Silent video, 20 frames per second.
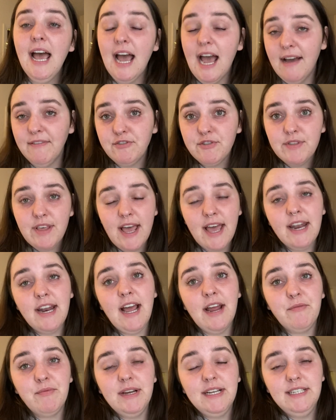after that,
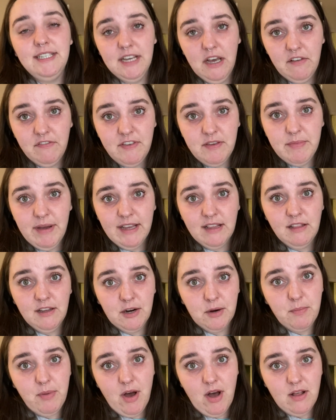I read Delphi by
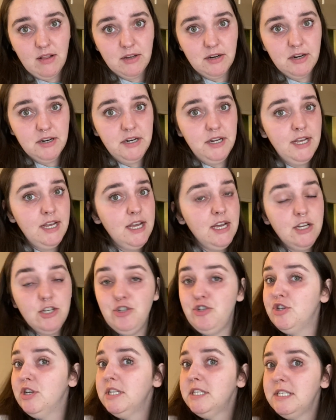Clare Pollard,
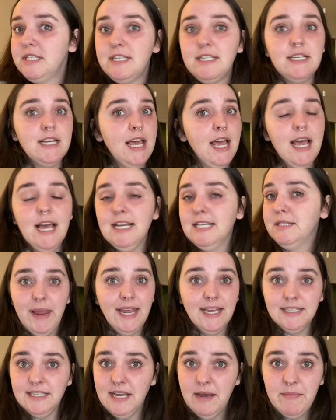just as
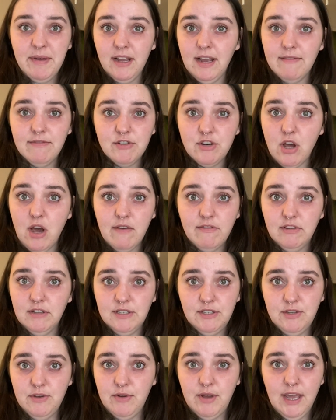pandemic of a novel
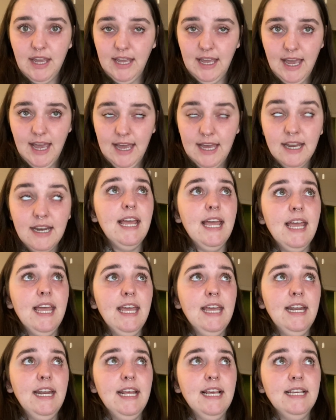as you can get.
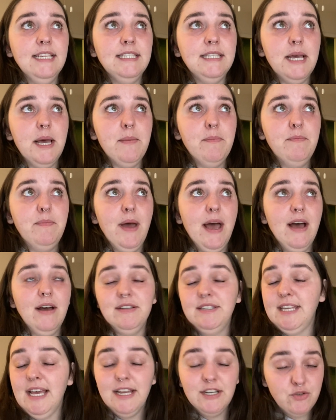It is about
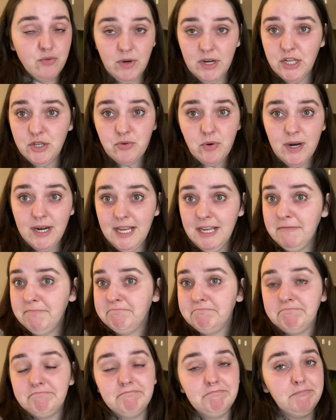set in 2020.
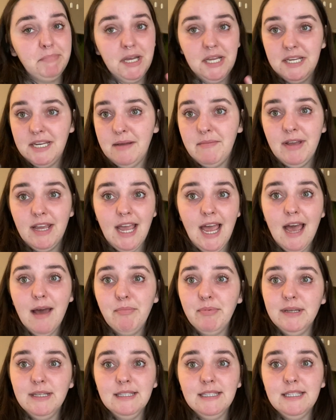Pandemic
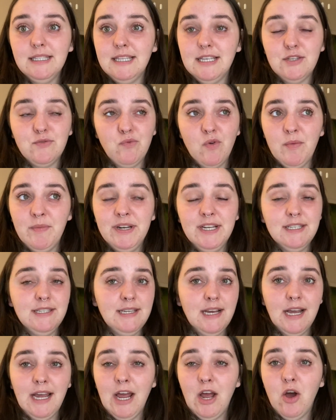happens. This woman is
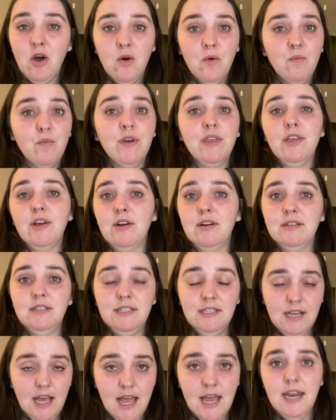stuck at home with her
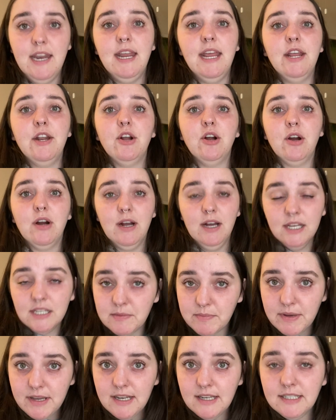son and her
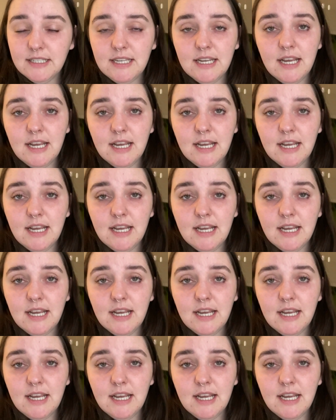husband.